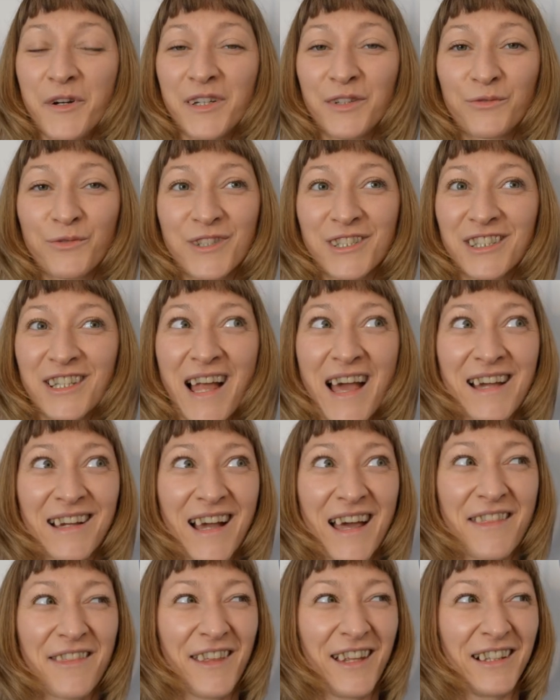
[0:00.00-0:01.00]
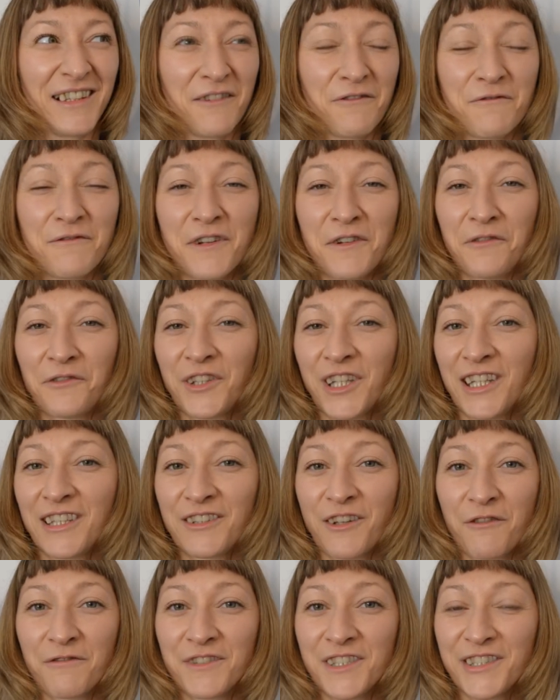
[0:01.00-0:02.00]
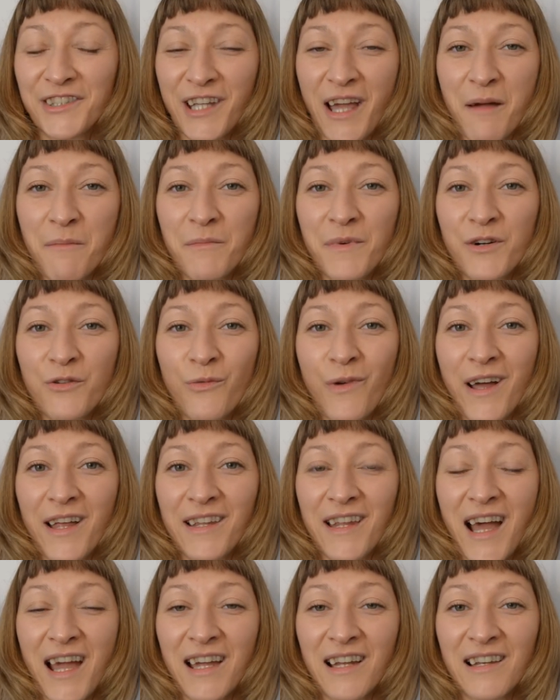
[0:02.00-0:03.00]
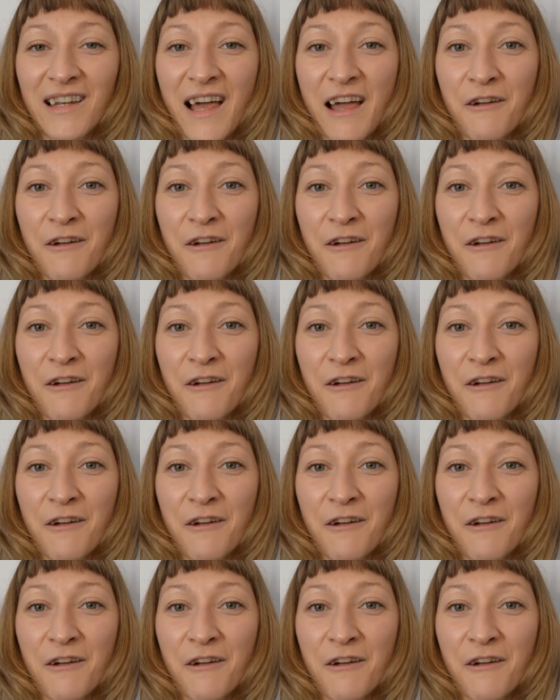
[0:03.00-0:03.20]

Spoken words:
It was like, I think, the 15th of December when I